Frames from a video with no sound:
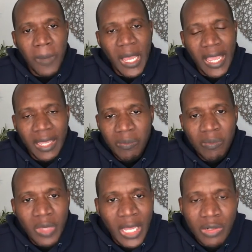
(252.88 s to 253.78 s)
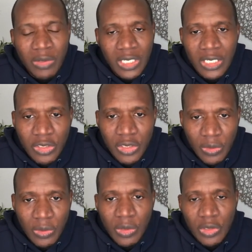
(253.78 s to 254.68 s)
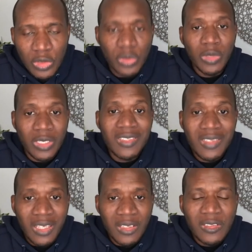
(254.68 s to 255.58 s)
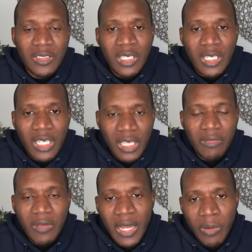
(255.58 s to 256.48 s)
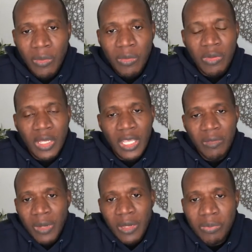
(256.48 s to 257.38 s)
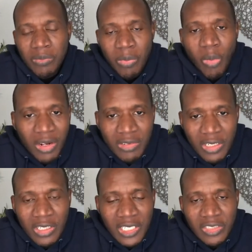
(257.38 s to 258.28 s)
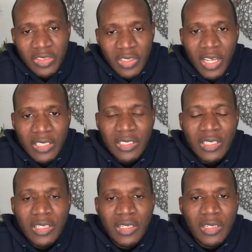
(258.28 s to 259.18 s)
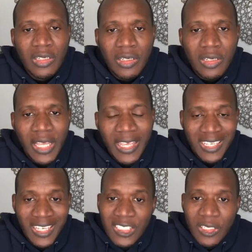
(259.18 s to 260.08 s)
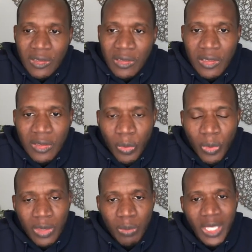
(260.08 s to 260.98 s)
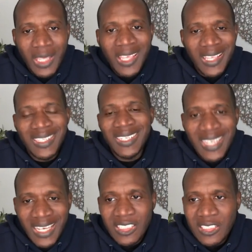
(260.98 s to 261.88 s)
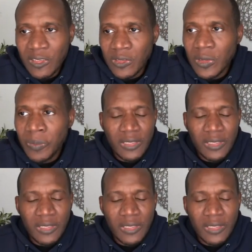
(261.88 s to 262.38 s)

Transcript: I don't need to do these things if my partner is not engaging with me in the negatives.